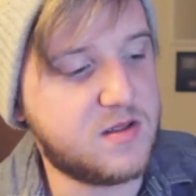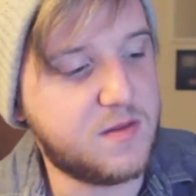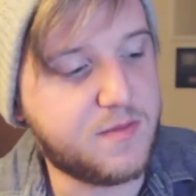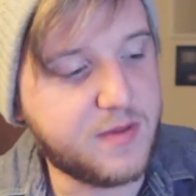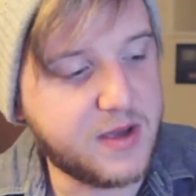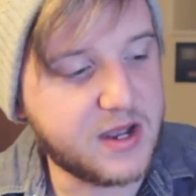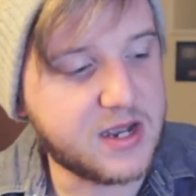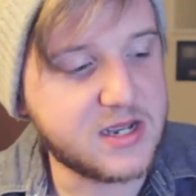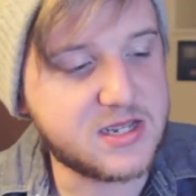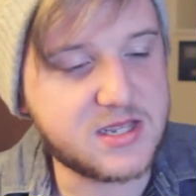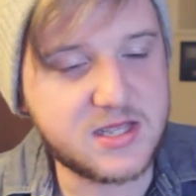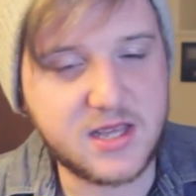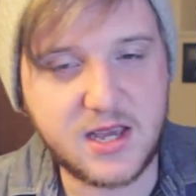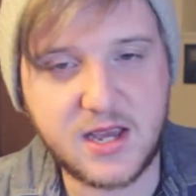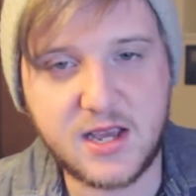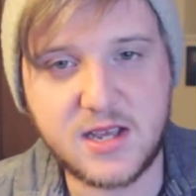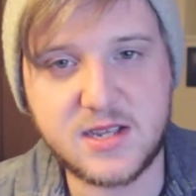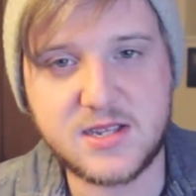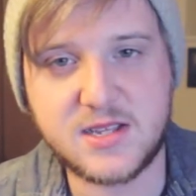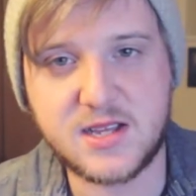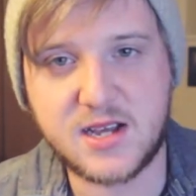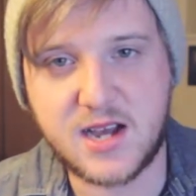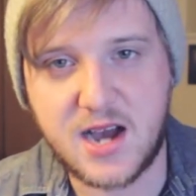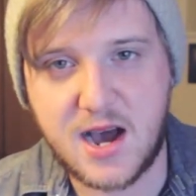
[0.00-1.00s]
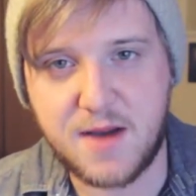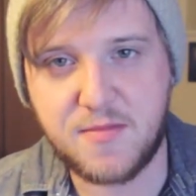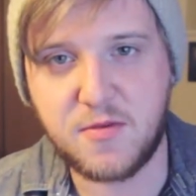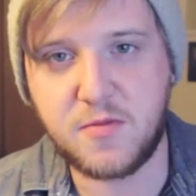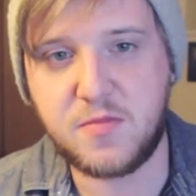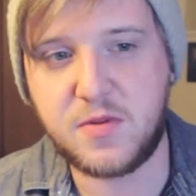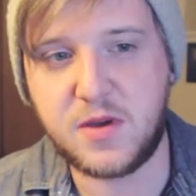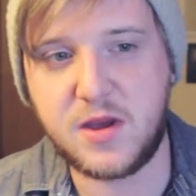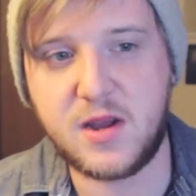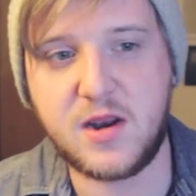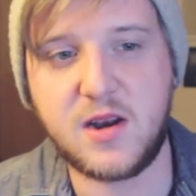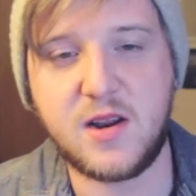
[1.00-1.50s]
The biggest thing is the
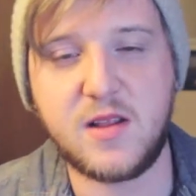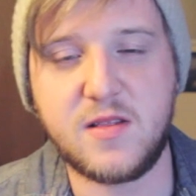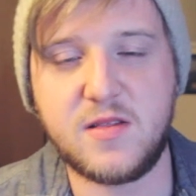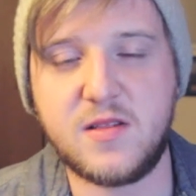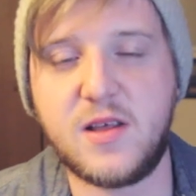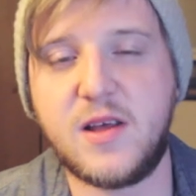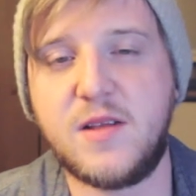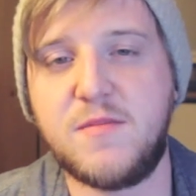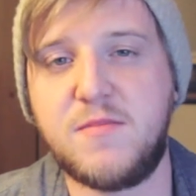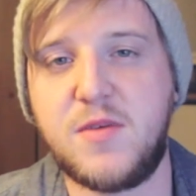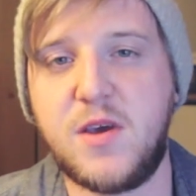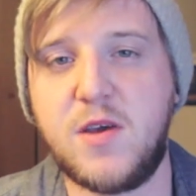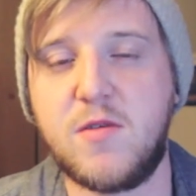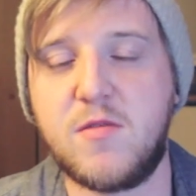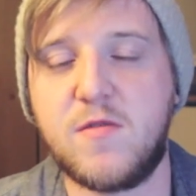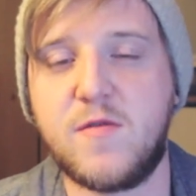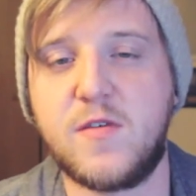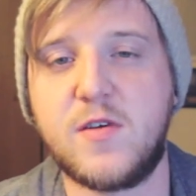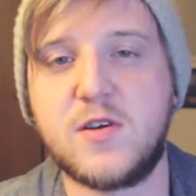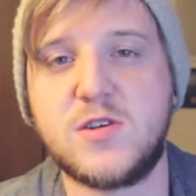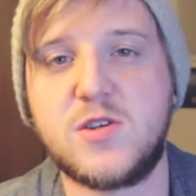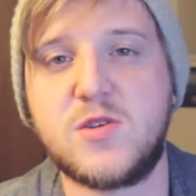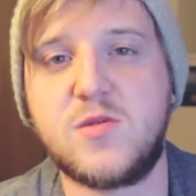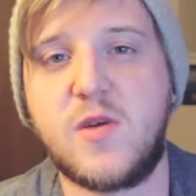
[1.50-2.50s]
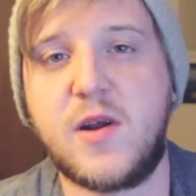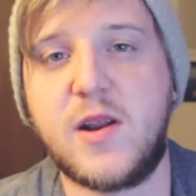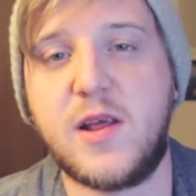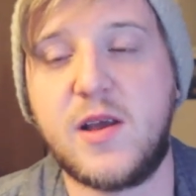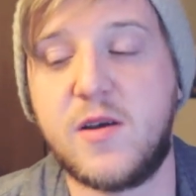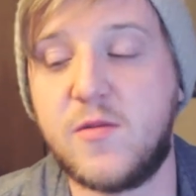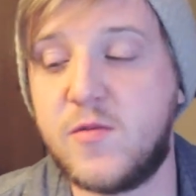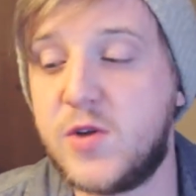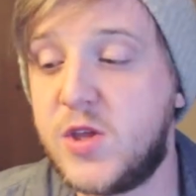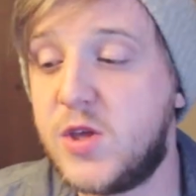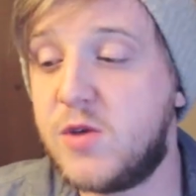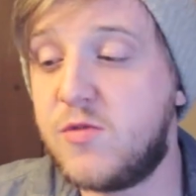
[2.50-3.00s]
copper pin and being reverse
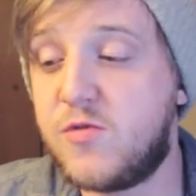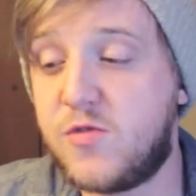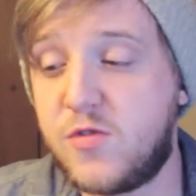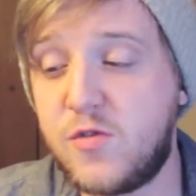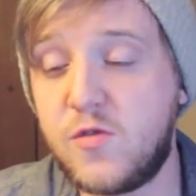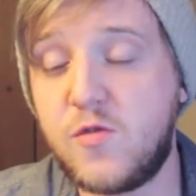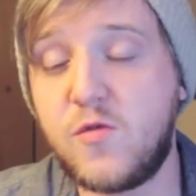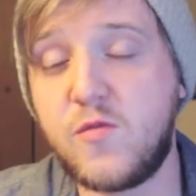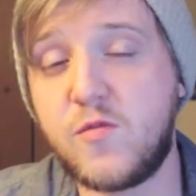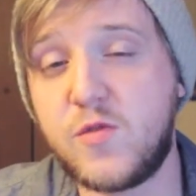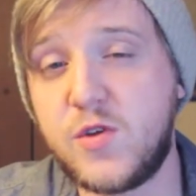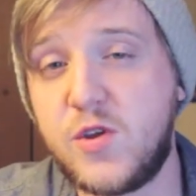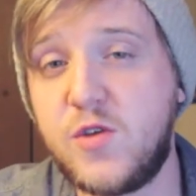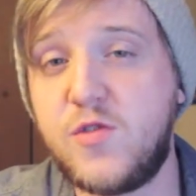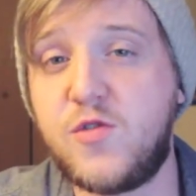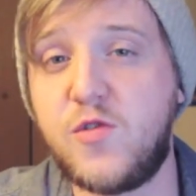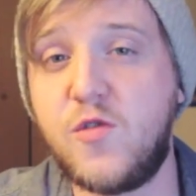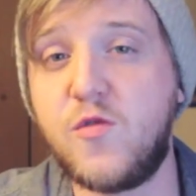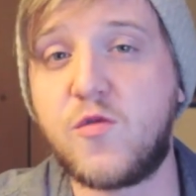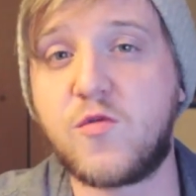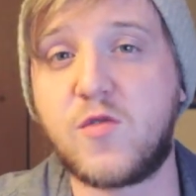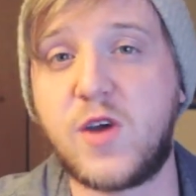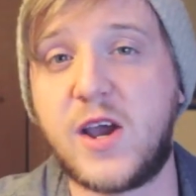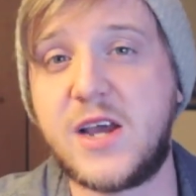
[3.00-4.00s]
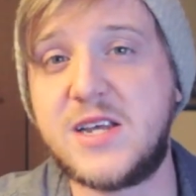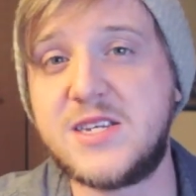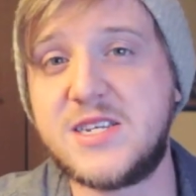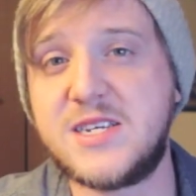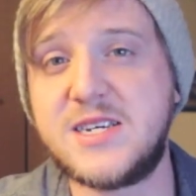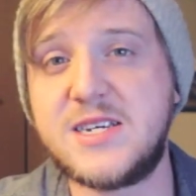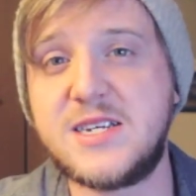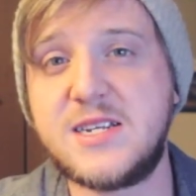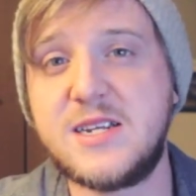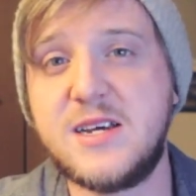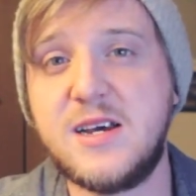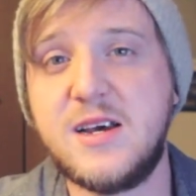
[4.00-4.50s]
threaded, and when you do raise
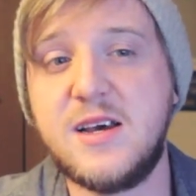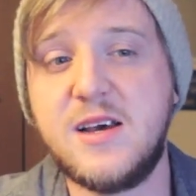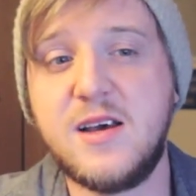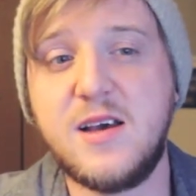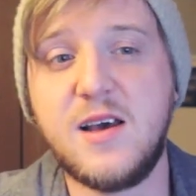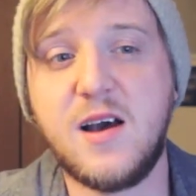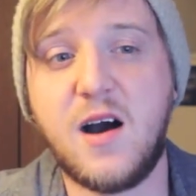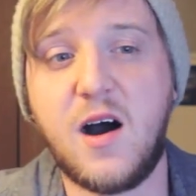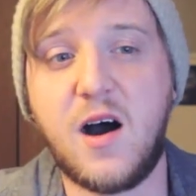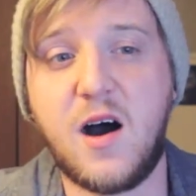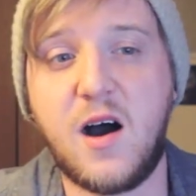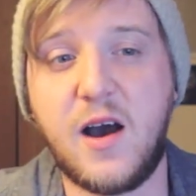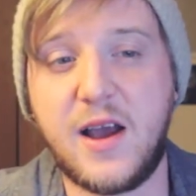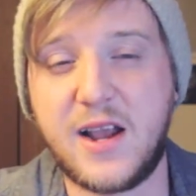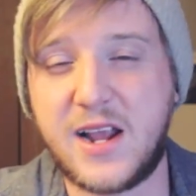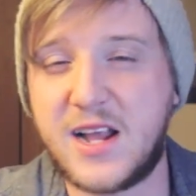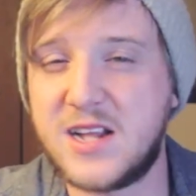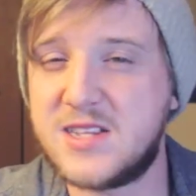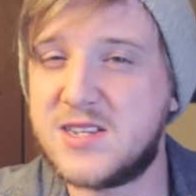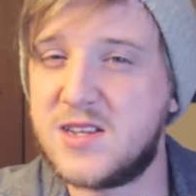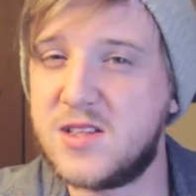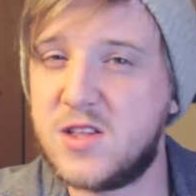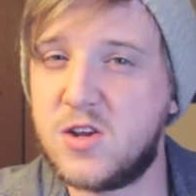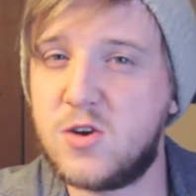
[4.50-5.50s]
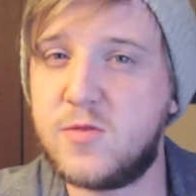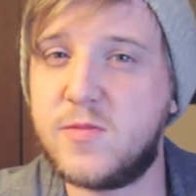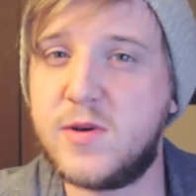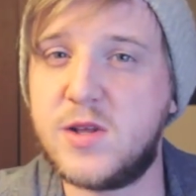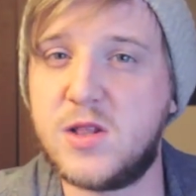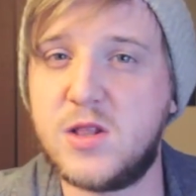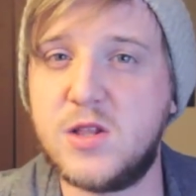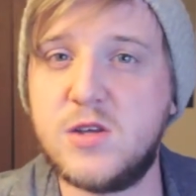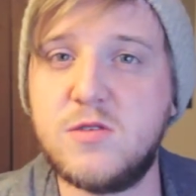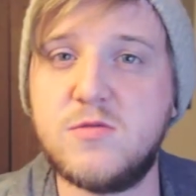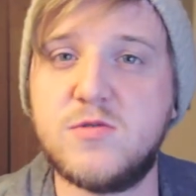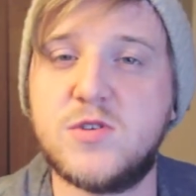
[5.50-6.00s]
it, it gets a little
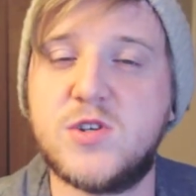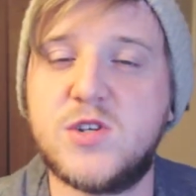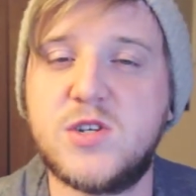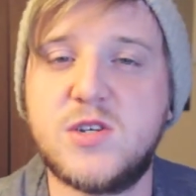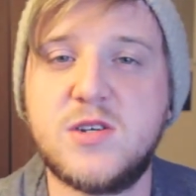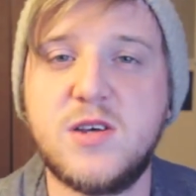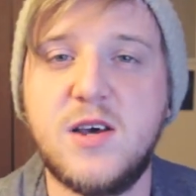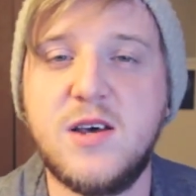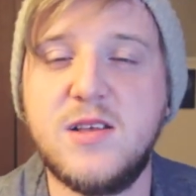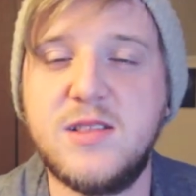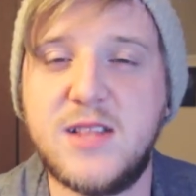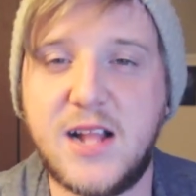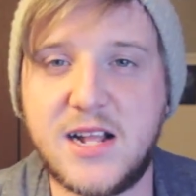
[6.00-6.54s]
bit loose.